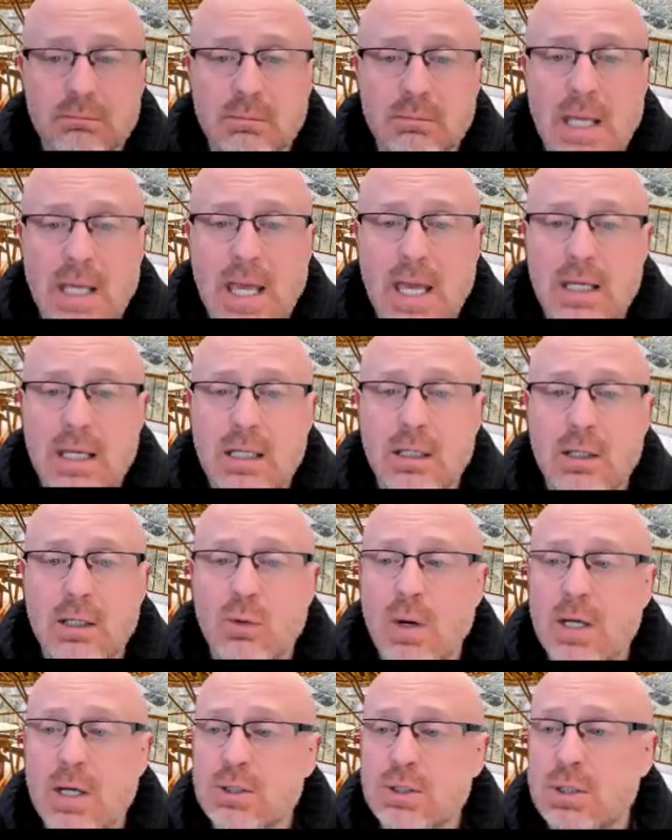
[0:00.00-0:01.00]
Any
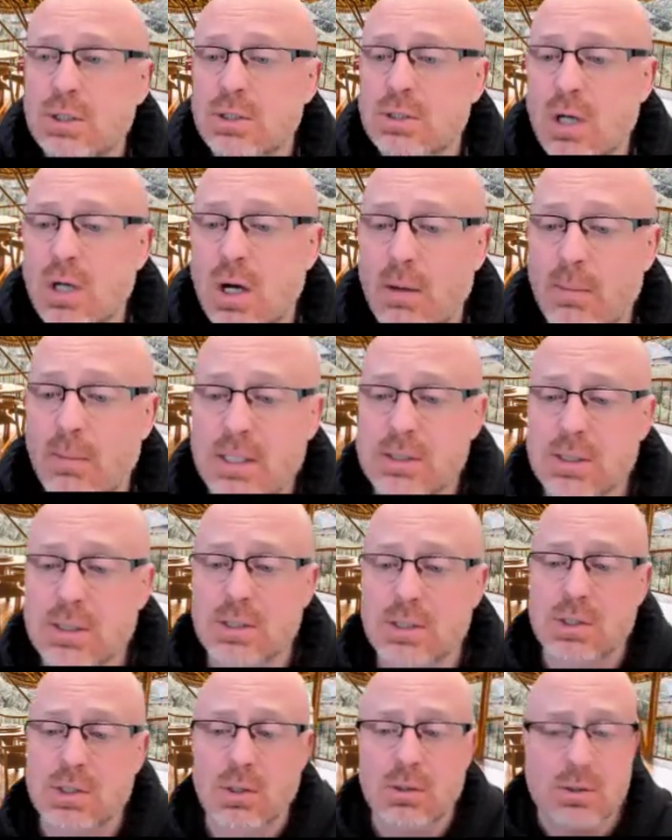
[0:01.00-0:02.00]
questions, comments,
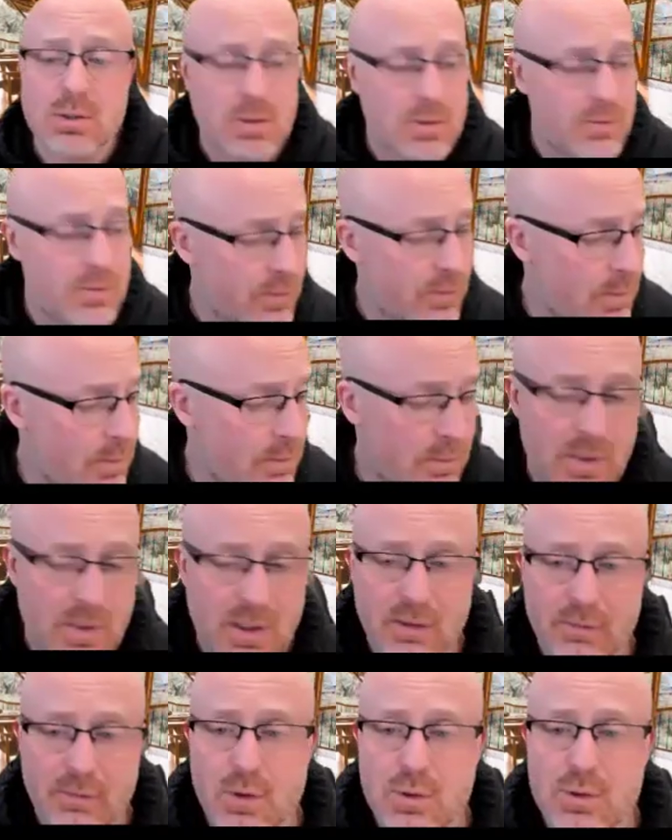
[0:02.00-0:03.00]
concerns from
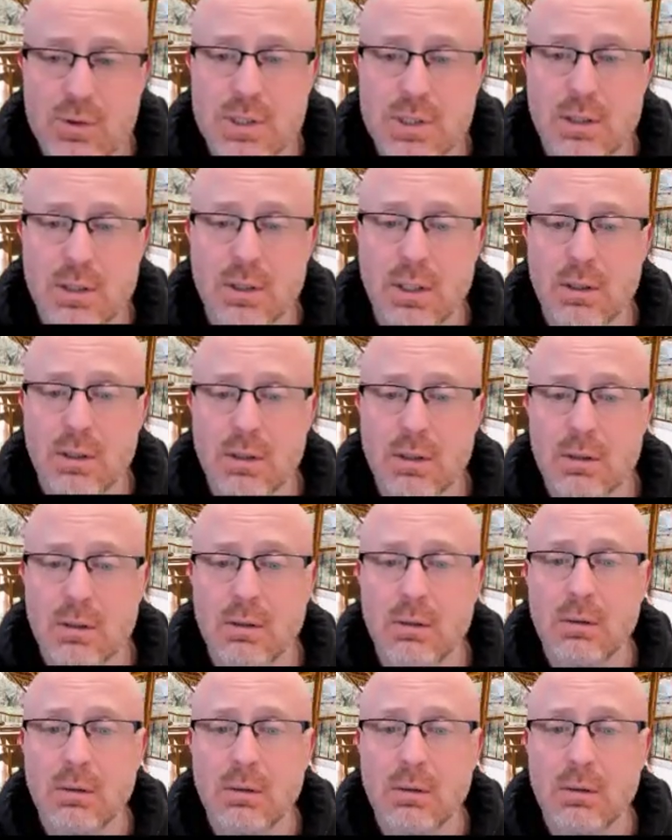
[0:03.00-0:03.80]
the folks that are here?